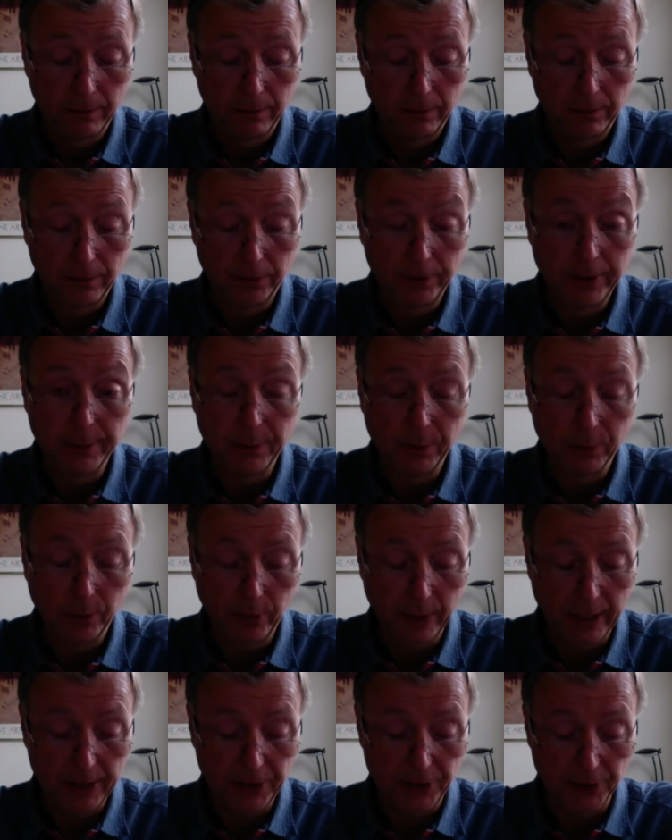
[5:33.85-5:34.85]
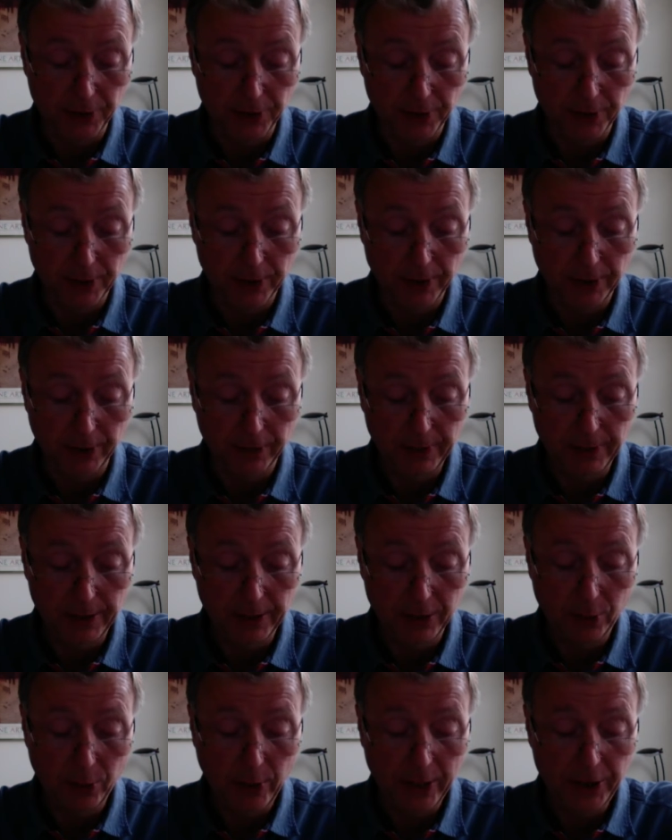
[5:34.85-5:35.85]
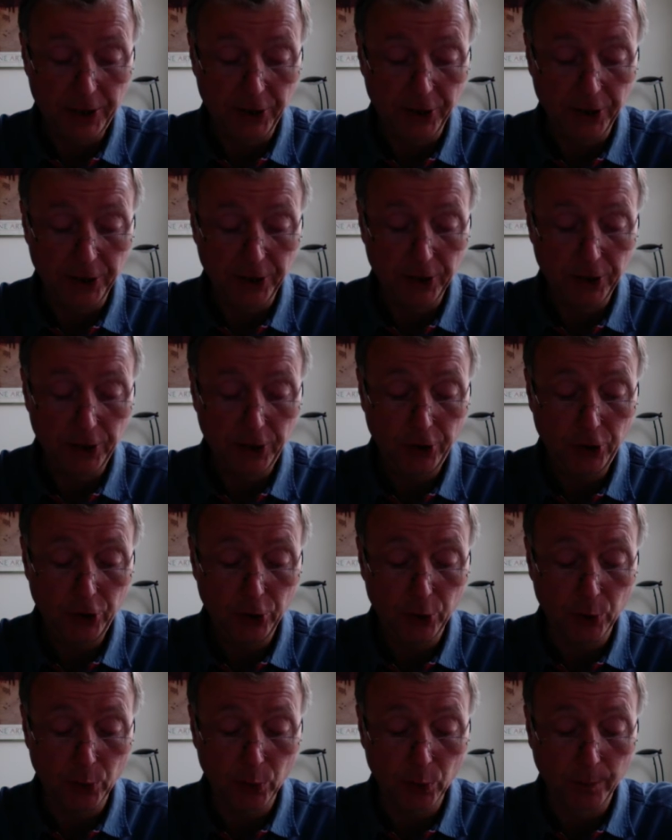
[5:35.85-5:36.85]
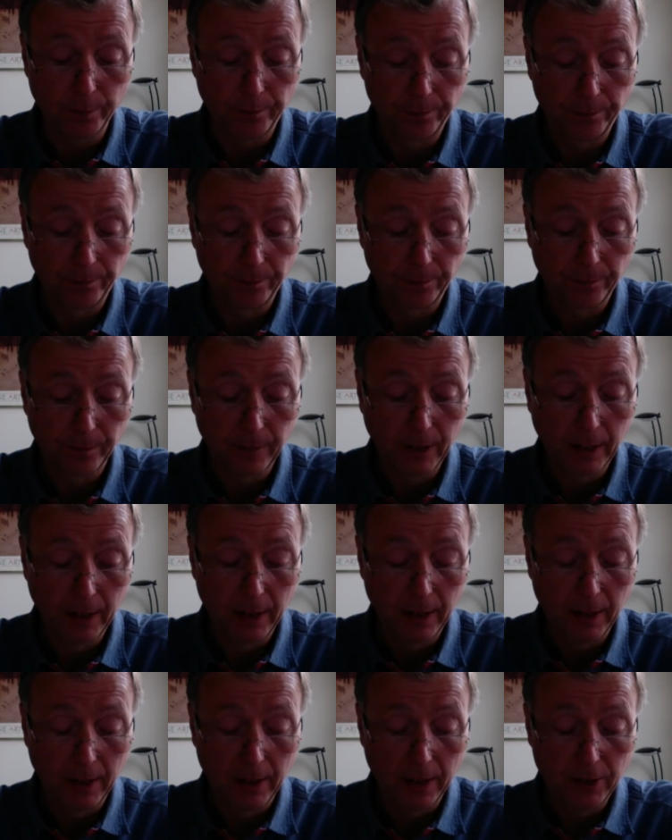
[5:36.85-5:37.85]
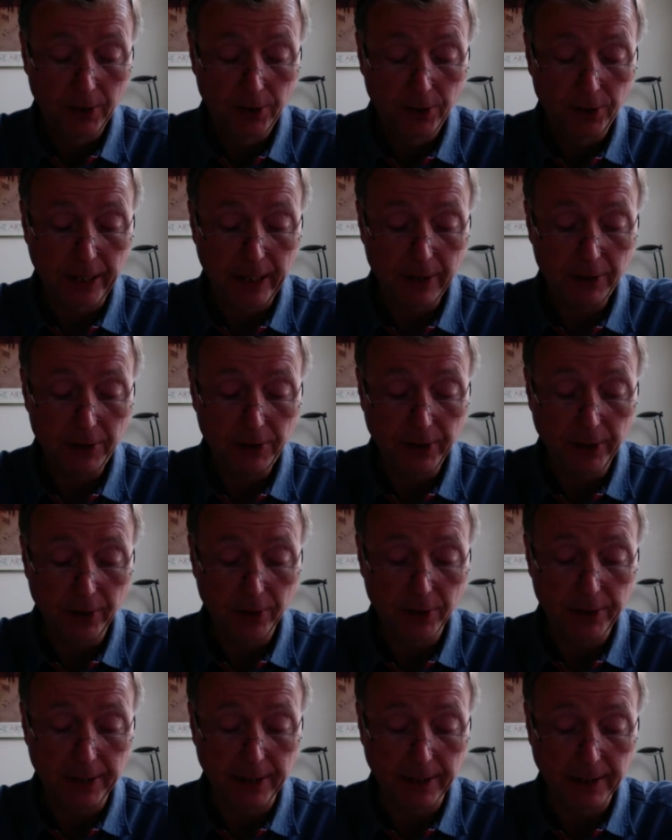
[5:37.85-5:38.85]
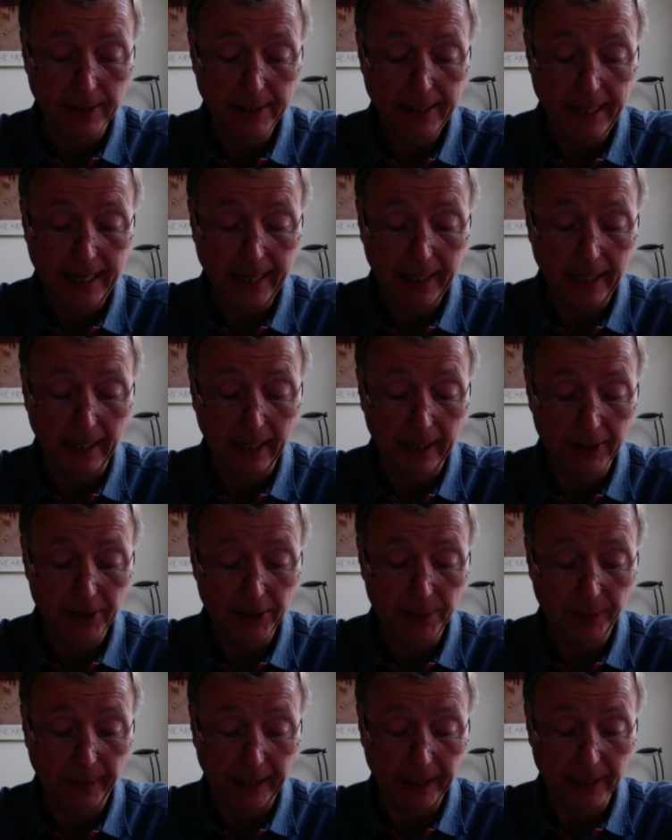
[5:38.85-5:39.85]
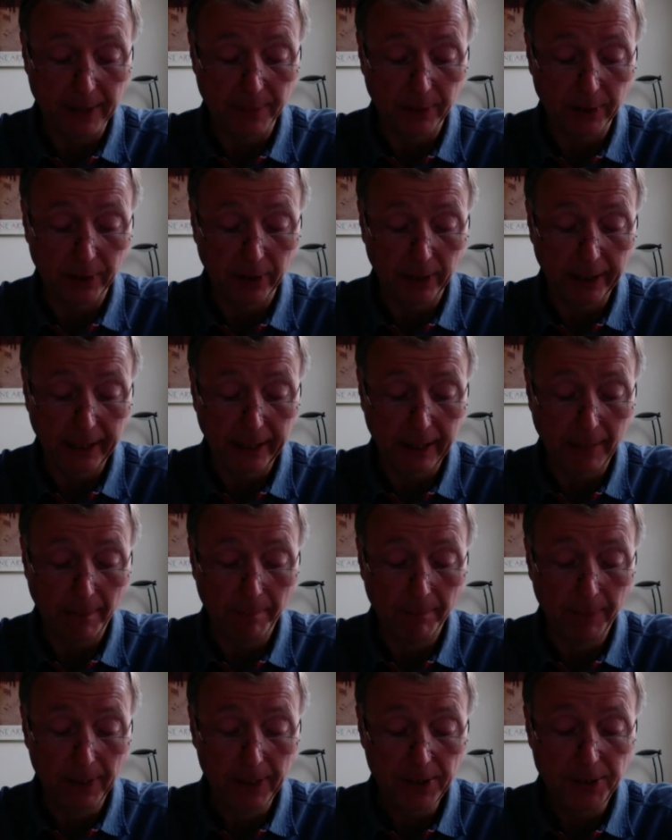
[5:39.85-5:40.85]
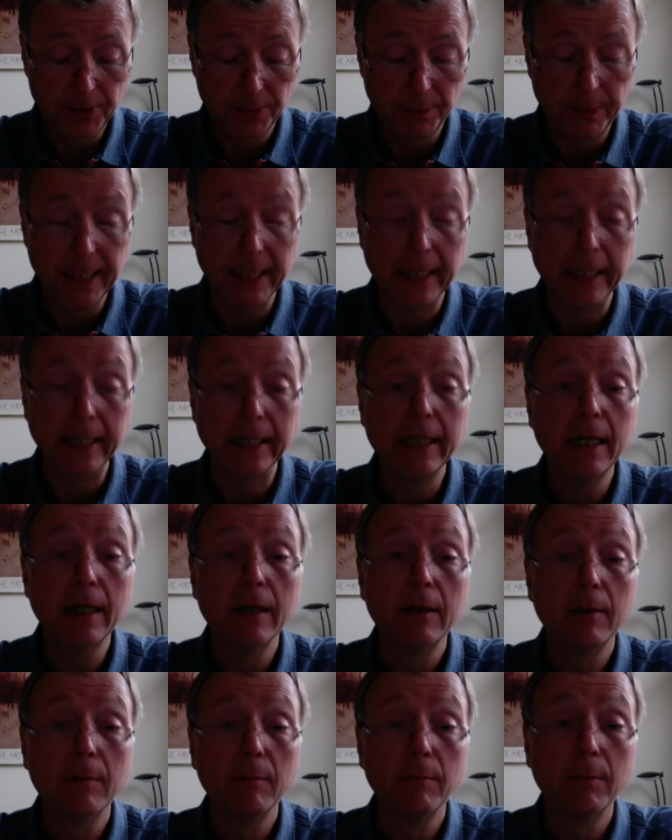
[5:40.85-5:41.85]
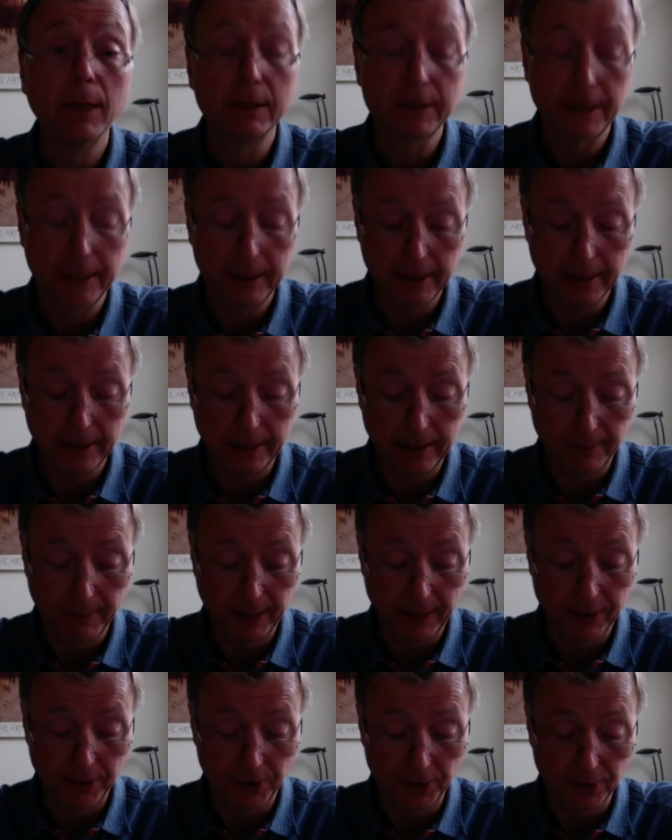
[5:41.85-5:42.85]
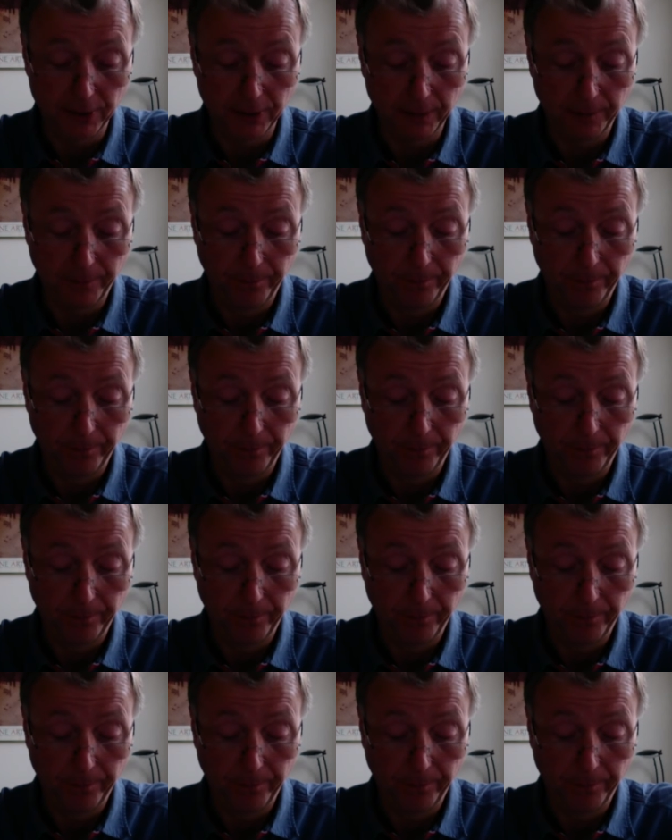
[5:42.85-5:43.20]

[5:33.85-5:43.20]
3 more questions. So this is question 2. Straus notes that set class space modeling must be multidimensional.